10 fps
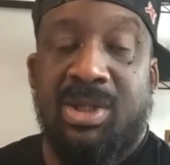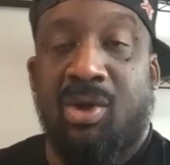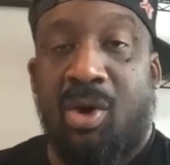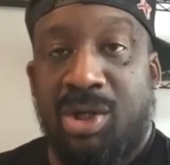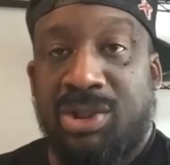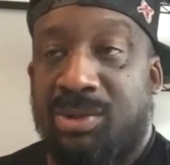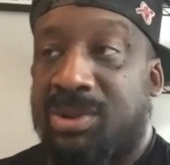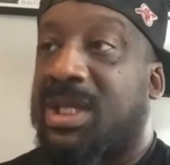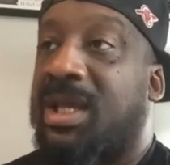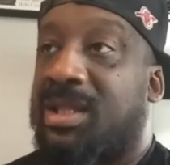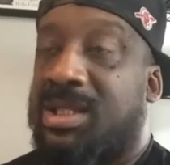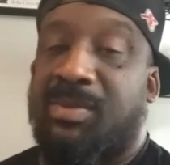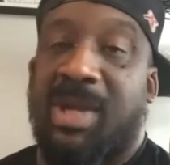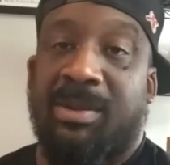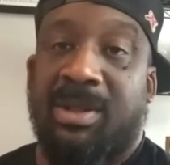on Juneteenth to
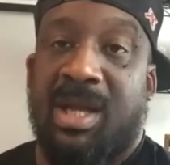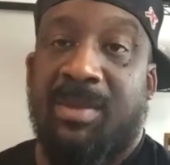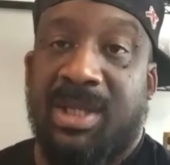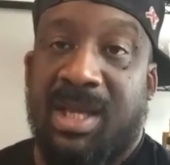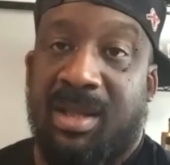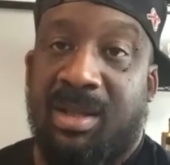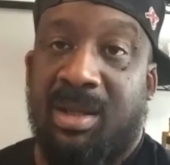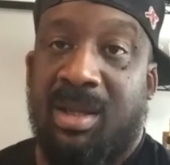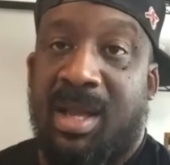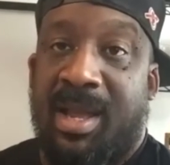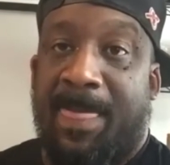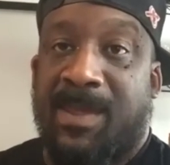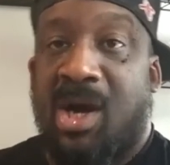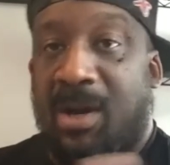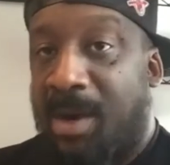be able to come together,
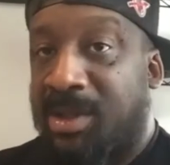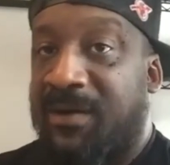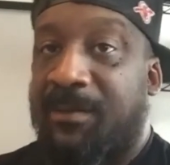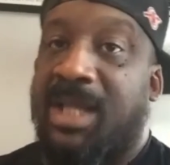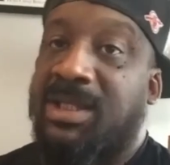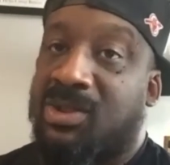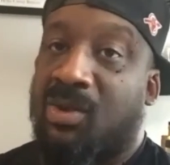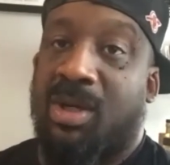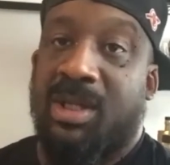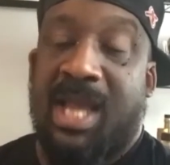talk about what everybody's doing.